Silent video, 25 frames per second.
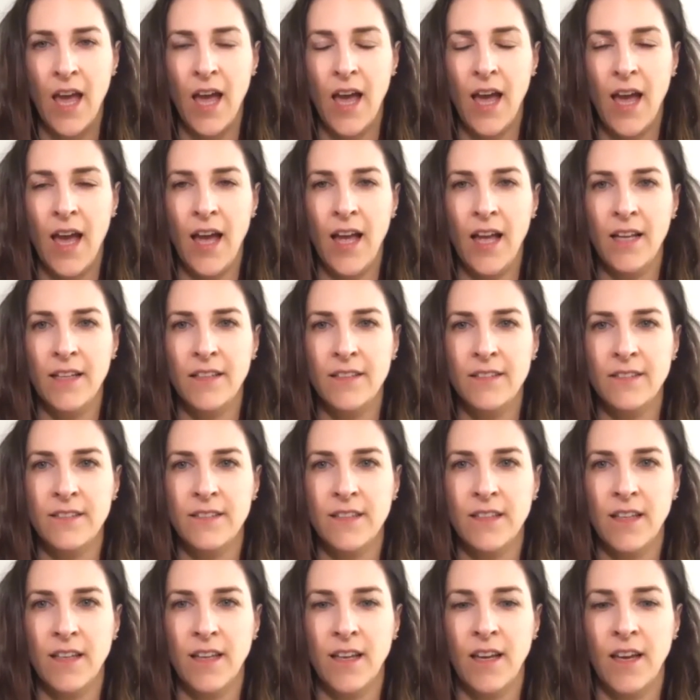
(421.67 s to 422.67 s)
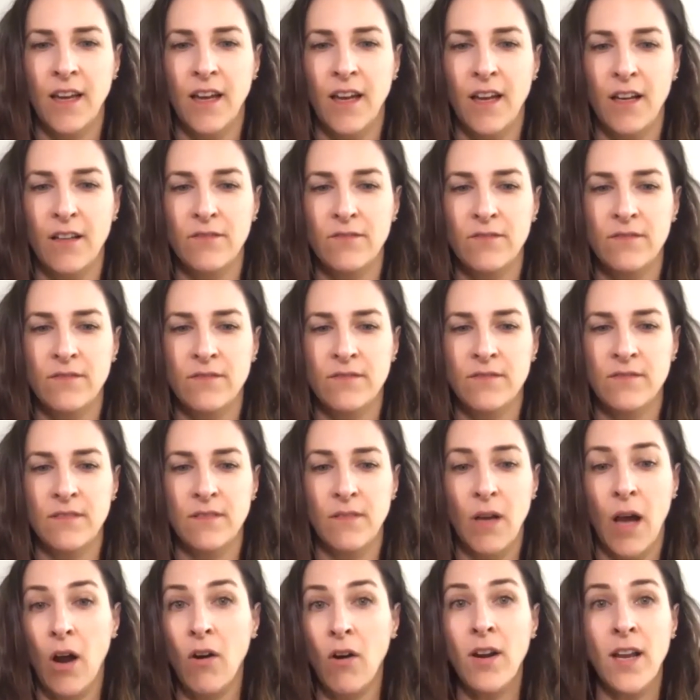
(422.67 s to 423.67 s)
And uh,
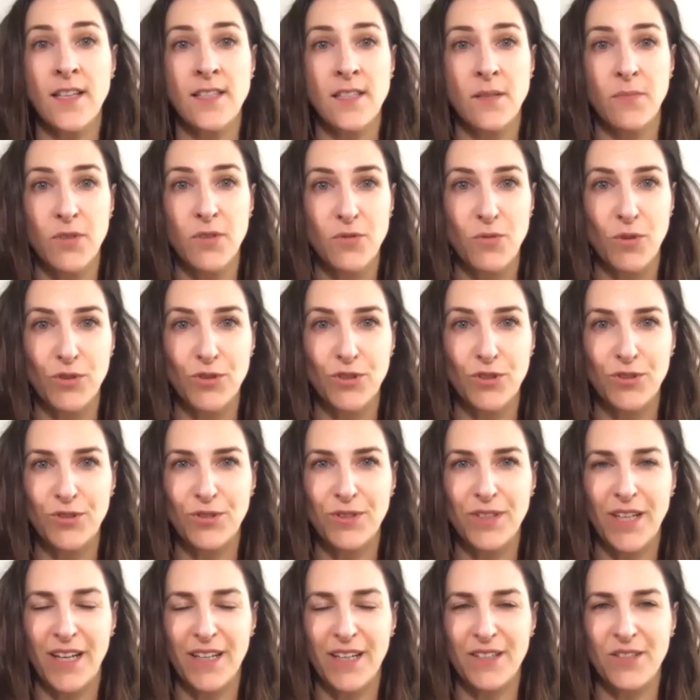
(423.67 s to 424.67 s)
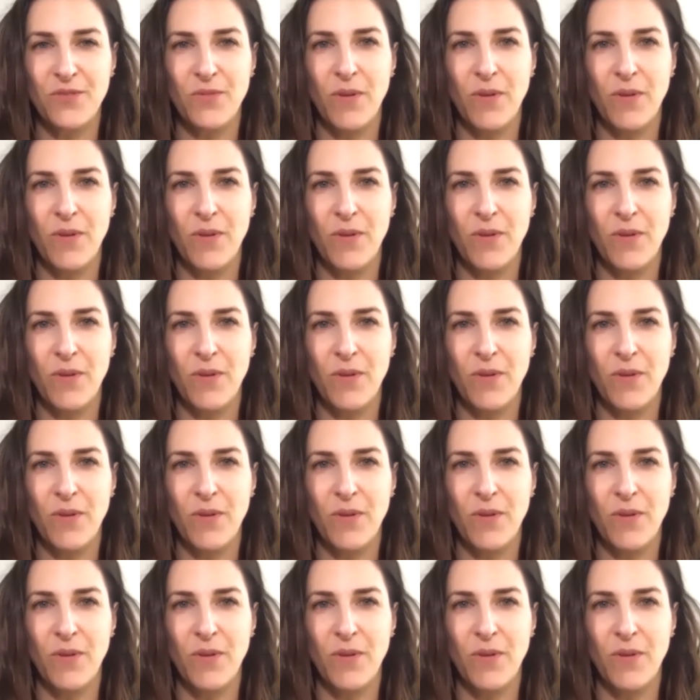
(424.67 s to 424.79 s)
our customers want to do that as